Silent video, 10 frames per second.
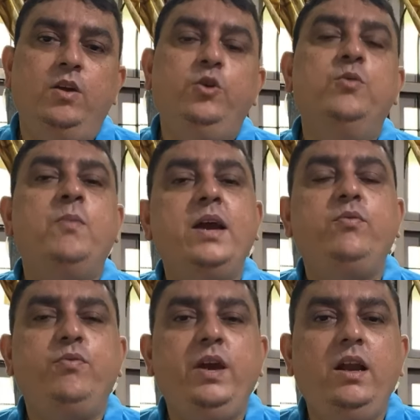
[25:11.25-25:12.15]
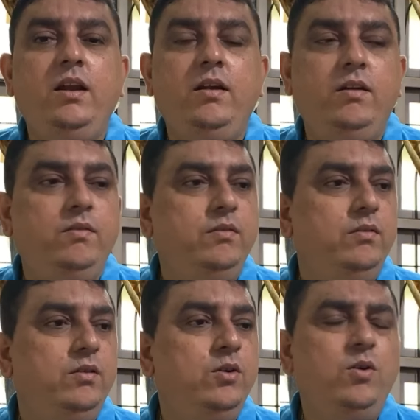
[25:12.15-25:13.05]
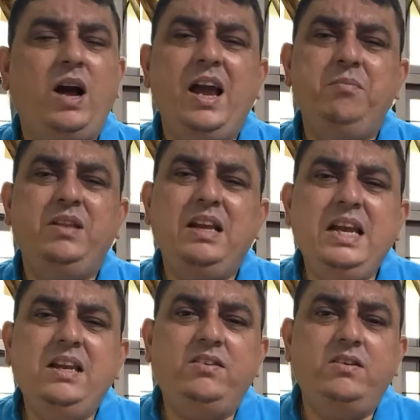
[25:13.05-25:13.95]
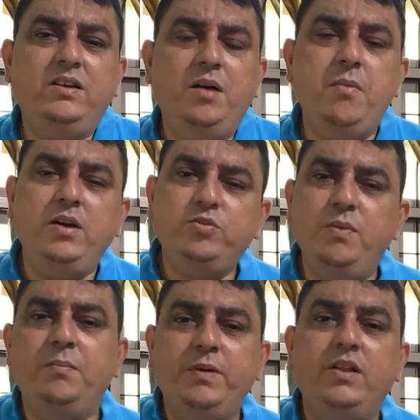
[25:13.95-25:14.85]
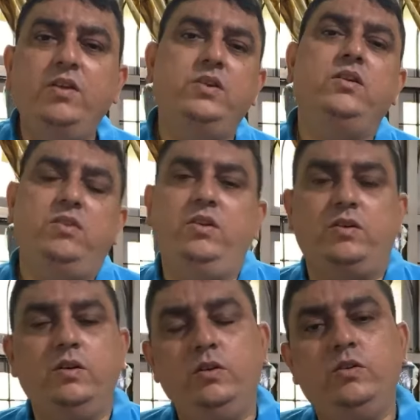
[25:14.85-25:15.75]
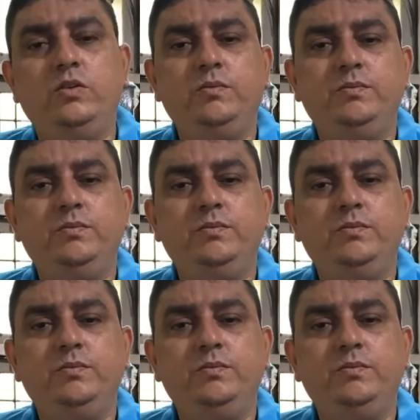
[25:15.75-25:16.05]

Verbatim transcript: You might feel, you know, I'm the least amongst my brothers and sisters.